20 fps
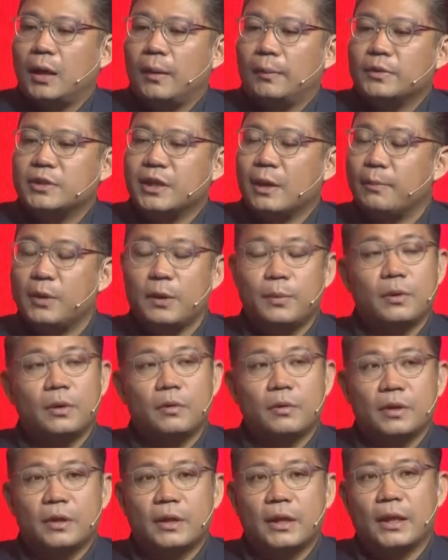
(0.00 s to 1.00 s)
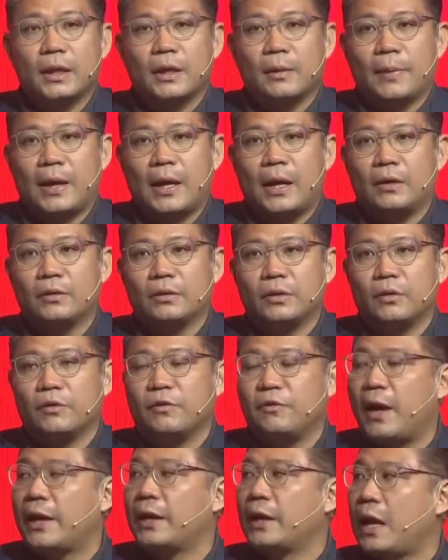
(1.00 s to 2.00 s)
Some people even think about
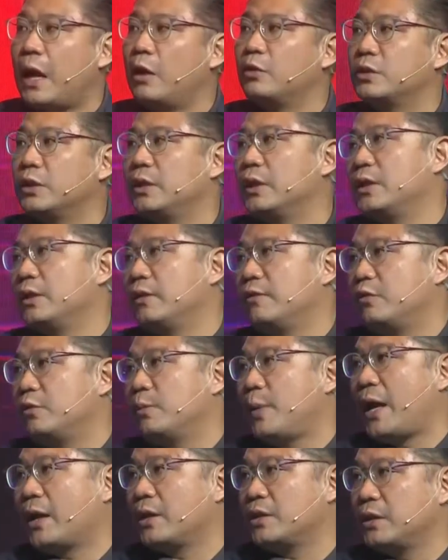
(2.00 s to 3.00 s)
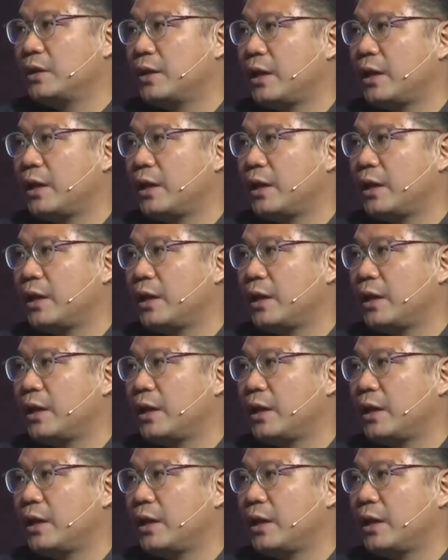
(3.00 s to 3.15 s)
finding alternative to packaging